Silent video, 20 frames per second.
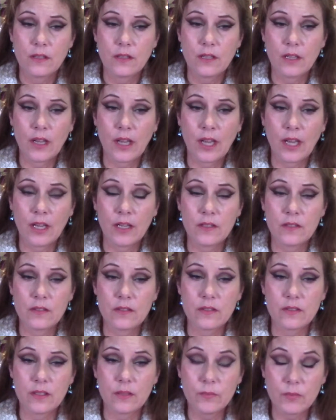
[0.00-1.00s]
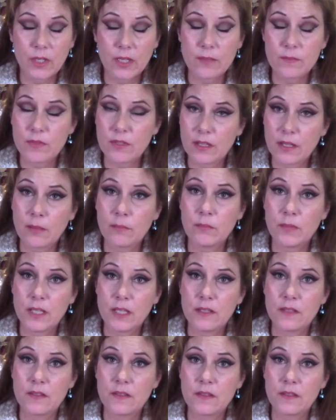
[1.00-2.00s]
And sometimes that
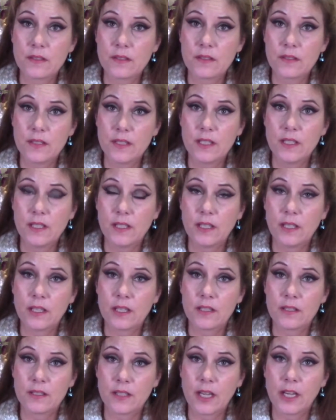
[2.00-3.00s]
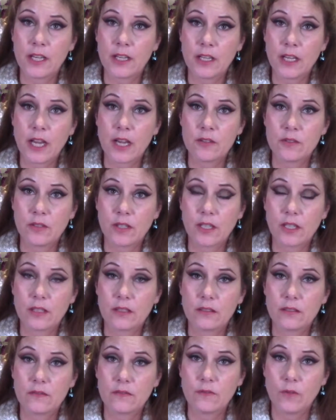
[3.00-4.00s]
means seeking a psychiatric
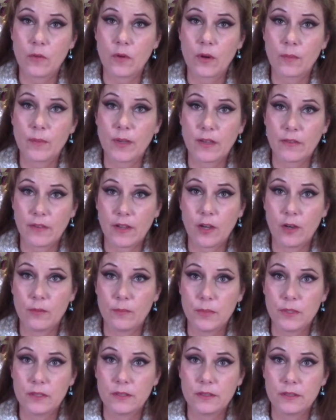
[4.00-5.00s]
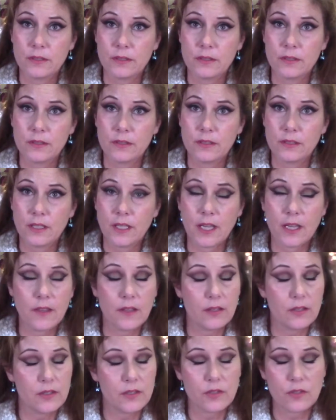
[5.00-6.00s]
form of help. And
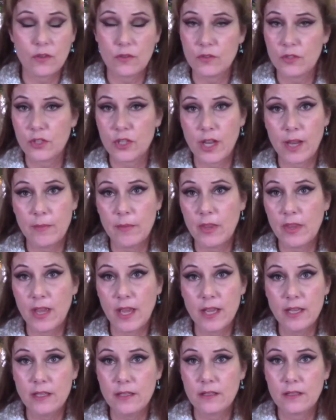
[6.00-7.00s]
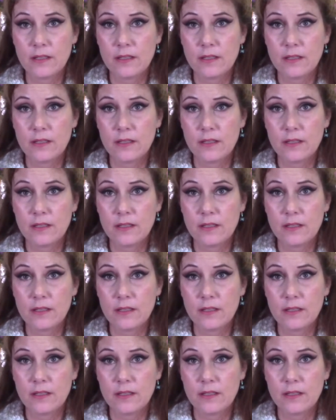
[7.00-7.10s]
there is no shame in that.